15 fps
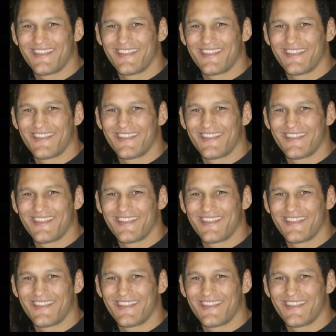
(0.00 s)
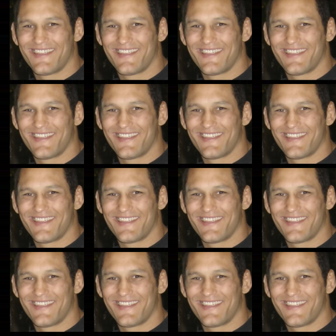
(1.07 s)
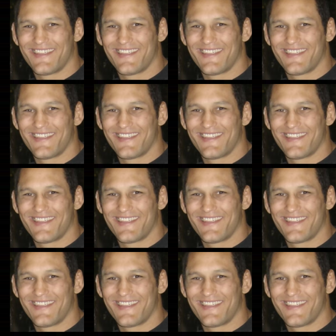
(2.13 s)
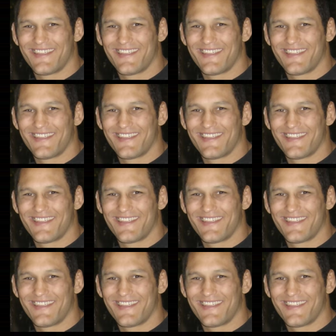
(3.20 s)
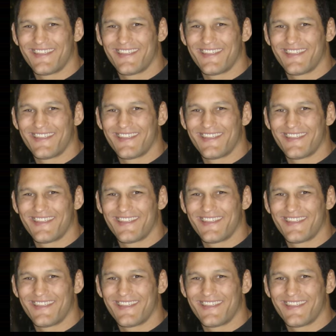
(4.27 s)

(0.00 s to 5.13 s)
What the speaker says: (no lip movement)